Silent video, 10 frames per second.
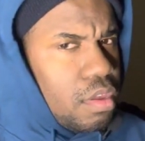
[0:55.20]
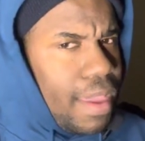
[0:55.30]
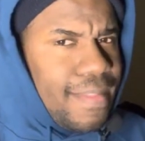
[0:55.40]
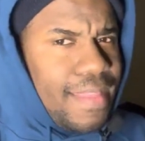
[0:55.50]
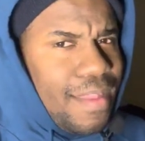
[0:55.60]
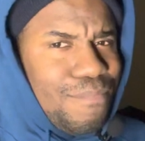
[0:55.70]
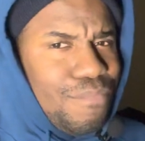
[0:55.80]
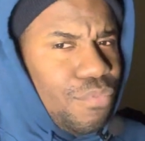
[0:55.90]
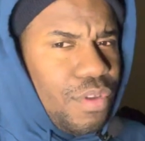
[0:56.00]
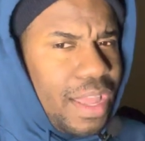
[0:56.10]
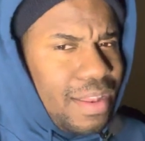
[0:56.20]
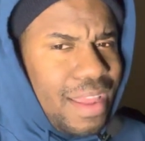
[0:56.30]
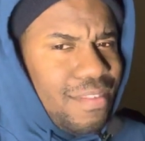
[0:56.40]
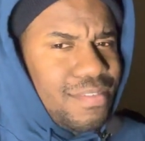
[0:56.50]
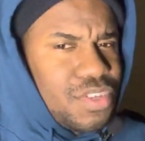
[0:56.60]
and then and
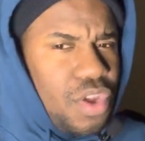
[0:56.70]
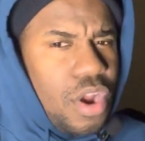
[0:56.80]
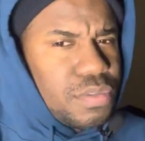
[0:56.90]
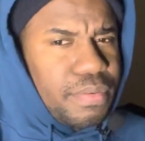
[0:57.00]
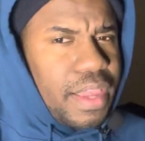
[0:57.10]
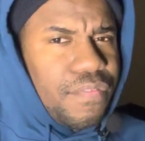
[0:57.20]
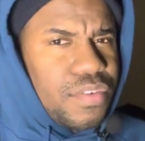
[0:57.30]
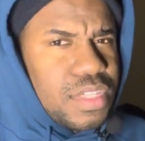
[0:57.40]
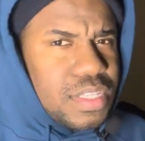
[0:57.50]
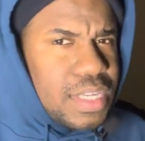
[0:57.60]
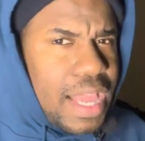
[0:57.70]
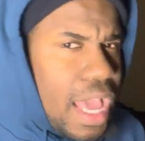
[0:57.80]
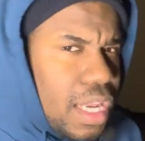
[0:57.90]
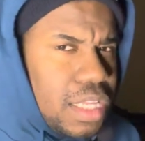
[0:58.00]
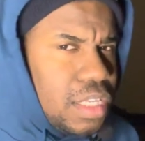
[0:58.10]
then starts playing for
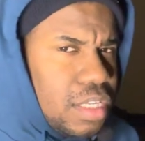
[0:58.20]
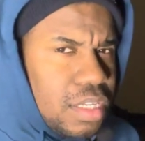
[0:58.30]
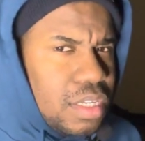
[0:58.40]
Cincinnati,